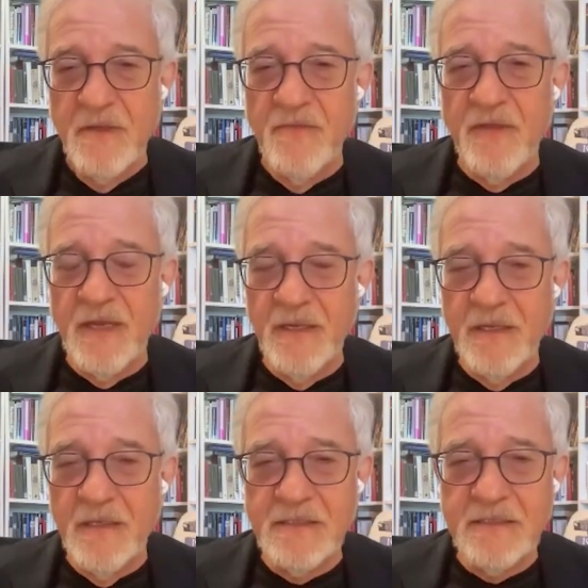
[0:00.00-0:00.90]
That
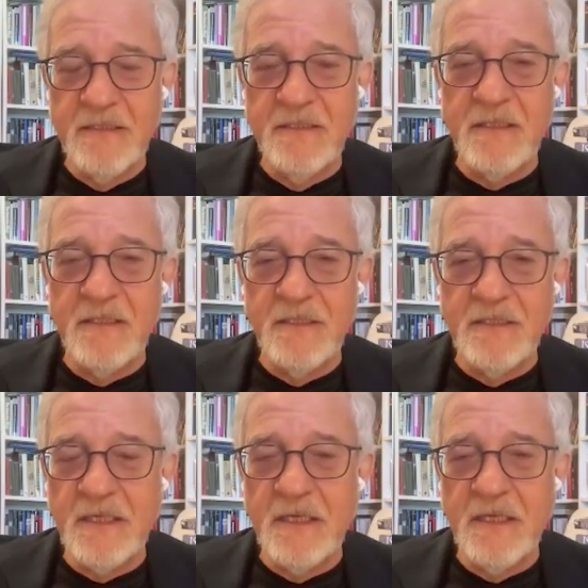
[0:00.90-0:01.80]
is, it
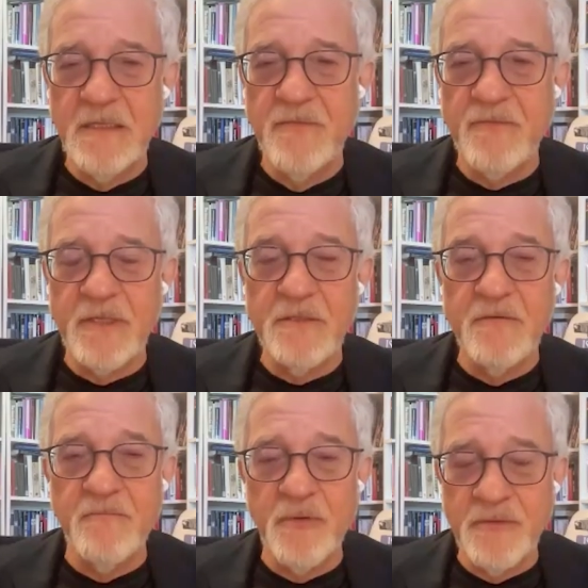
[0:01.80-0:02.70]
is a threat
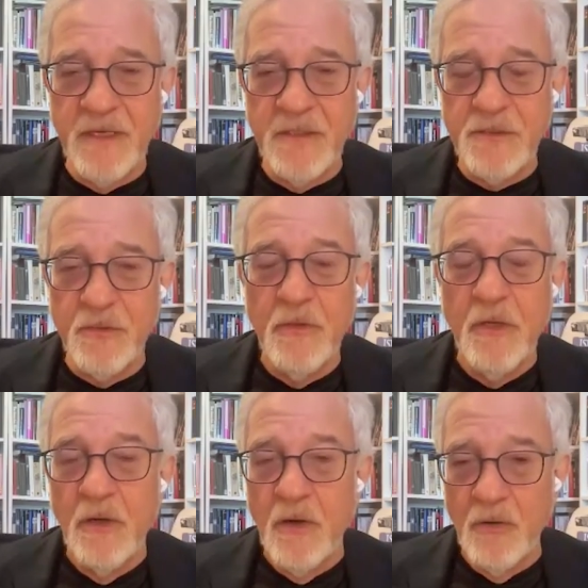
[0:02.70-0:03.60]
of potential
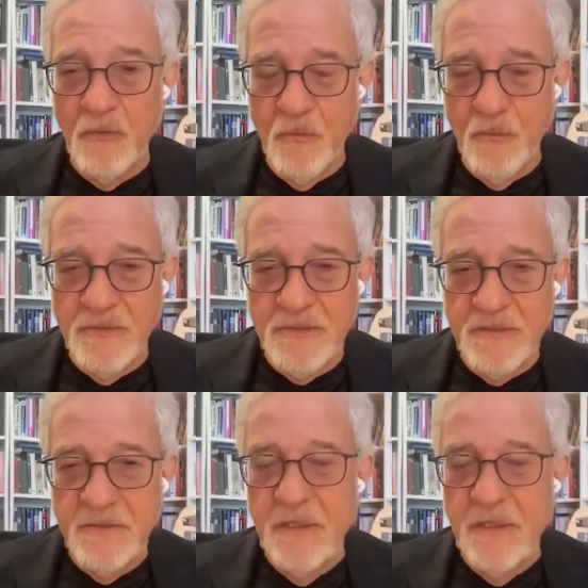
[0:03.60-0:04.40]
Holocaust.